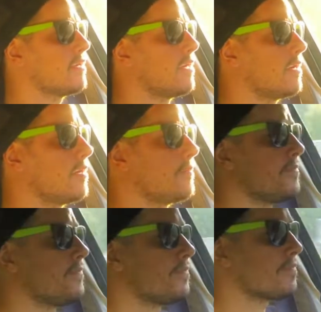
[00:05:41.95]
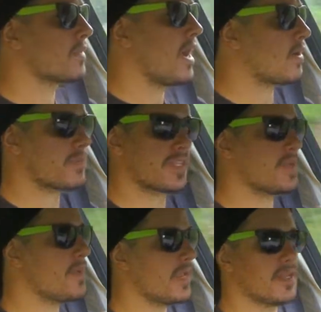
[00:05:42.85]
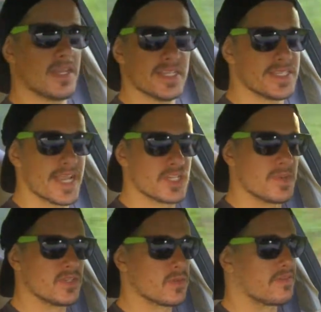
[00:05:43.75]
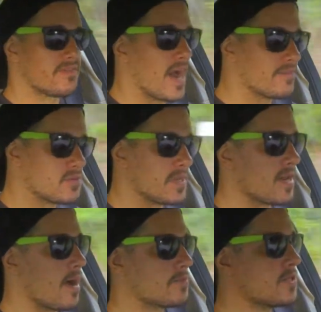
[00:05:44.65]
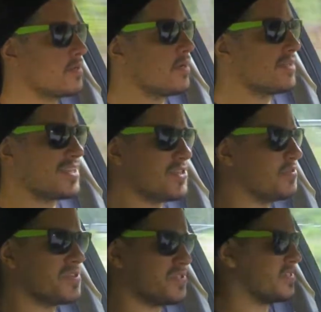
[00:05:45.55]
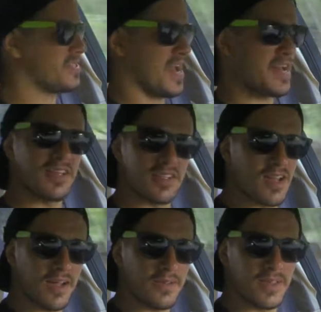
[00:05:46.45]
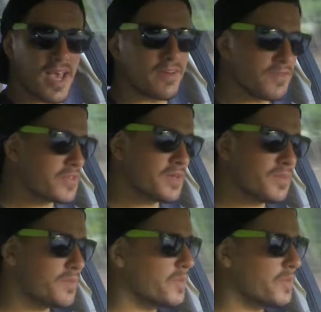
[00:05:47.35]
I don't think they made any ZHPs with a 5-speed option unless you just decided to not do that for some dumb